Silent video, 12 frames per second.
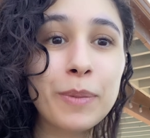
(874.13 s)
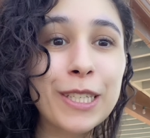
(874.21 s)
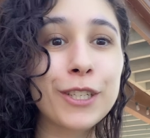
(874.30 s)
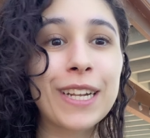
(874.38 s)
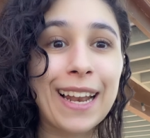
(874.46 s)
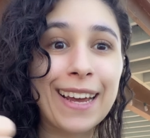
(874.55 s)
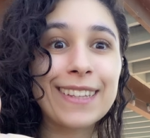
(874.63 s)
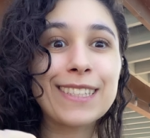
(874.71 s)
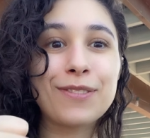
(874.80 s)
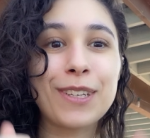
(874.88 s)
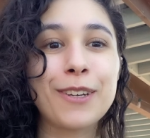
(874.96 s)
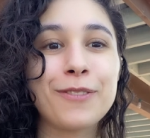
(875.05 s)
Make sure to like this
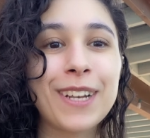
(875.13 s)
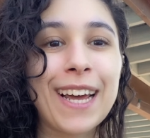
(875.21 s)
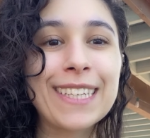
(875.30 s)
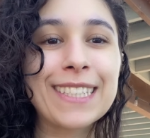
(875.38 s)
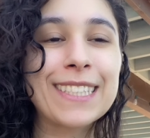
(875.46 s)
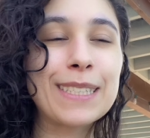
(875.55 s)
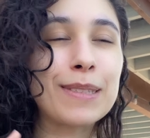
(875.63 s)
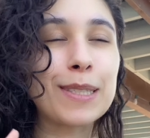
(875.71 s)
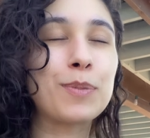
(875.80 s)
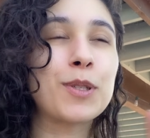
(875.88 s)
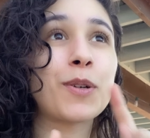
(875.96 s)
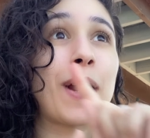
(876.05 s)
video if you liked it, and
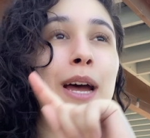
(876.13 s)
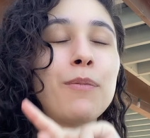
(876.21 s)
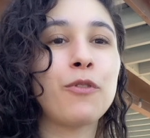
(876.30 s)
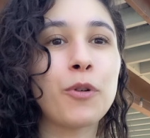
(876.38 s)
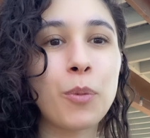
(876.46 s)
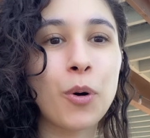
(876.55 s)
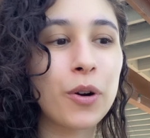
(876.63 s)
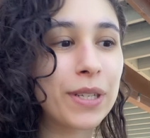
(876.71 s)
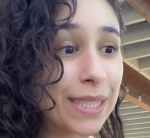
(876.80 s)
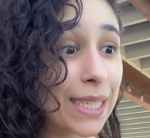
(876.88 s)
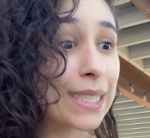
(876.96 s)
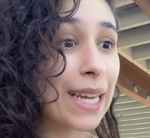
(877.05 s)
subscribe for more
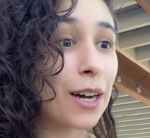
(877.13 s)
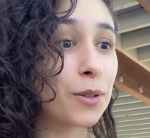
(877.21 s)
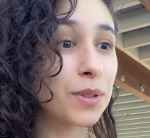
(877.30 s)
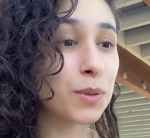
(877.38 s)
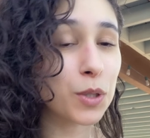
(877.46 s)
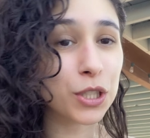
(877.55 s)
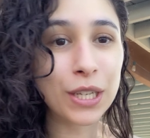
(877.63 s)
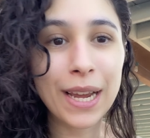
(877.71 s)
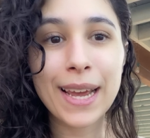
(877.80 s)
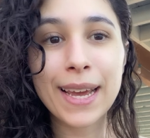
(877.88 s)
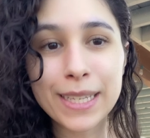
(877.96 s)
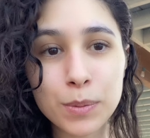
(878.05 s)
sit-downs, which
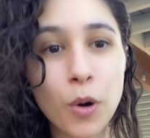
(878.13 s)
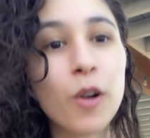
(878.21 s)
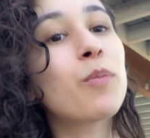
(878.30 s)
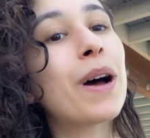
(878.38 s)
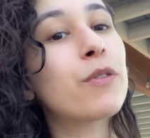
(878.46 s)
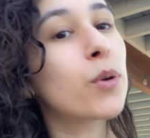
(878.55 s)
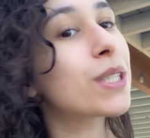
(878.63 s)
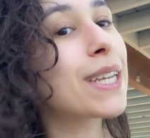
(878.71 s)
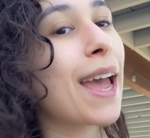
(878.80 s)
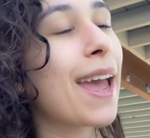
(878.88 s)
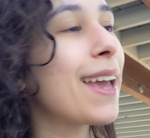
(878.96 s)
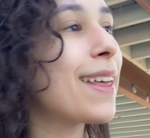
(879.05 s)
is more of my
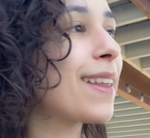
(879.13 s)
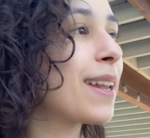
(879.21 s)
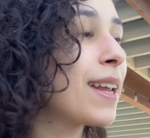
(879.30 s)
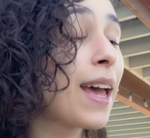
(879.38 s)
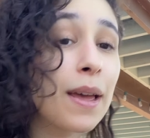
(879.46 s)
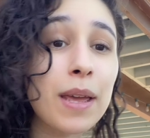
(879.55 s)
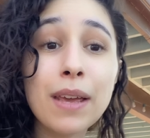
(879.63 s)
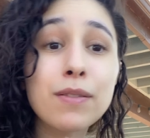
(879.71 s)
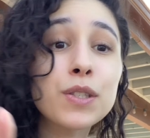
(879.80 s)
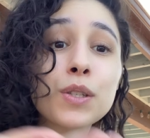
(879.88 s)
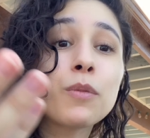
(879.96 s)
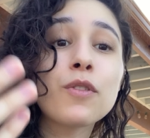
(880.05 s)
forte, and then
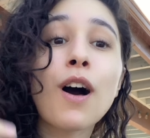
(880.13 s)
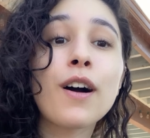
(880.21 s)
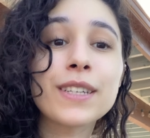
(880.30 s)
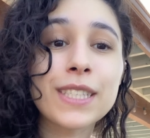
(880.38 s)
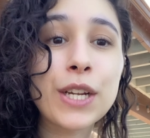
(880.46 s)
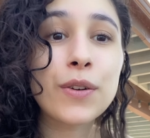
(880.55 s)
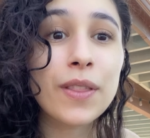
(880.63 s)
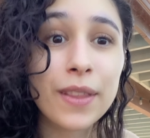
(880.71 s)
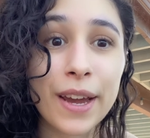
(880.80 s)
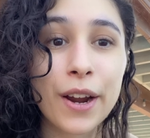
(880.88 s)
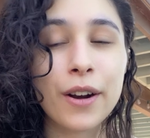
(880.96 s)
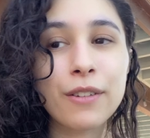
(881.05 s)
even some vlogs here and
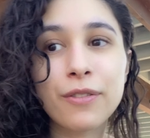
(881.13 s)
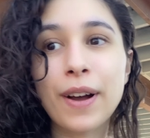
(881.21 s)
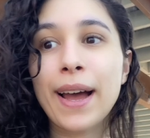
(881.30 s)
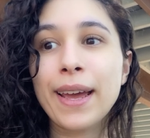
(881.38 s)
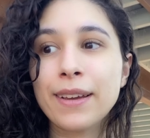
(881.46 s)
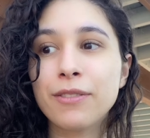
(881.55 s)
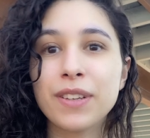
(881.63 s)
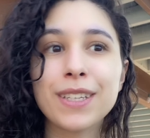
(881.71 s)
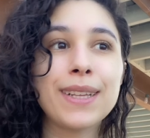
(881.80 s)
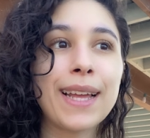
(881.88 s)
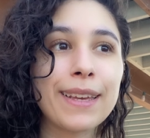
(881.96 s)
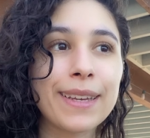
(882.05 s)
there if I
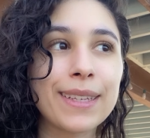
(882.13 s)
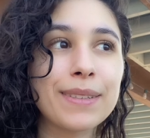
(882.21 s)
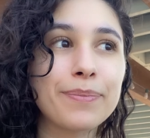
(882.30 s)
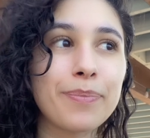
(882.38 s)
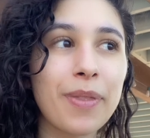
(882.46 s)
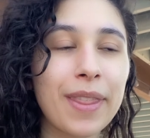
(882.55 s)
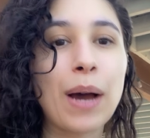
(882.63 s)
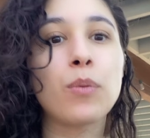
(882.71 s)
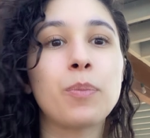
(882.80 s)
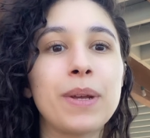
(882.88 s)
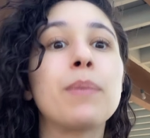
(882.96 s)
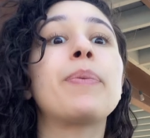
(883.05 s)
feel like that
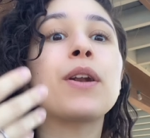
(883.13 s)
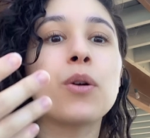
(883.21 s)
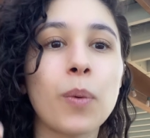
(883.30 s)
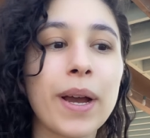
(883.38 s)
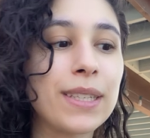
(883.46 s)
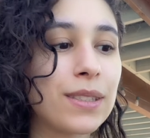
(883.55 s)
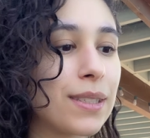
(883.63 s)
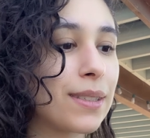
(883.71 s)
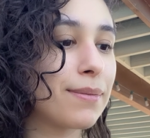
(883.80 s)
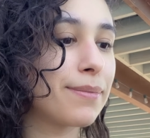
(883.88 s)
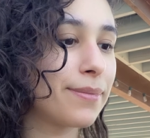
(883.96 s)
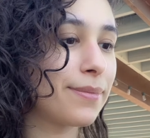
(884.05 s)
would be a better way
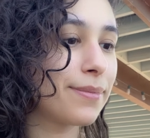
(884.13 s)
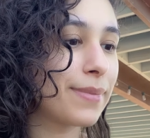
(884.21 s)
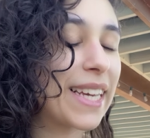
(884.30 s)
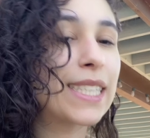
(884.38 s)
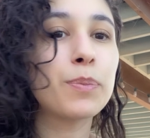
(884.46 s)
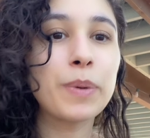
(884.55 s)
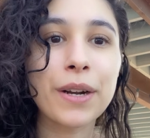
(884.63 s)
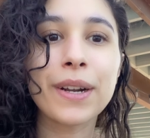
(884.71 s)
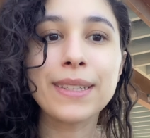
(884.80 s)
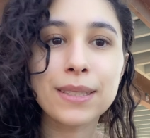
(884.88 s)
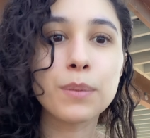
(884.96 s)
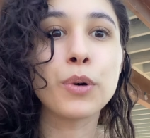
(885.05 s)
to
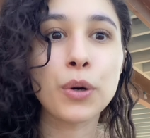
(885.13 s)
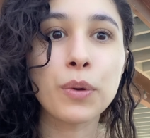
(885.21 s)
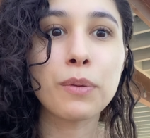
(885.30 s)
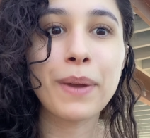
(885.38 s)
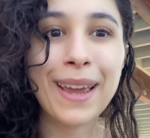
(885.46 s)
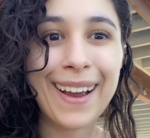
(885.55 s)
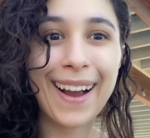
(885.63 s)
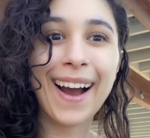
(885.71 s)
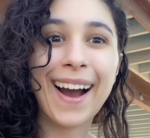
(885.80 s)
experience a book with me.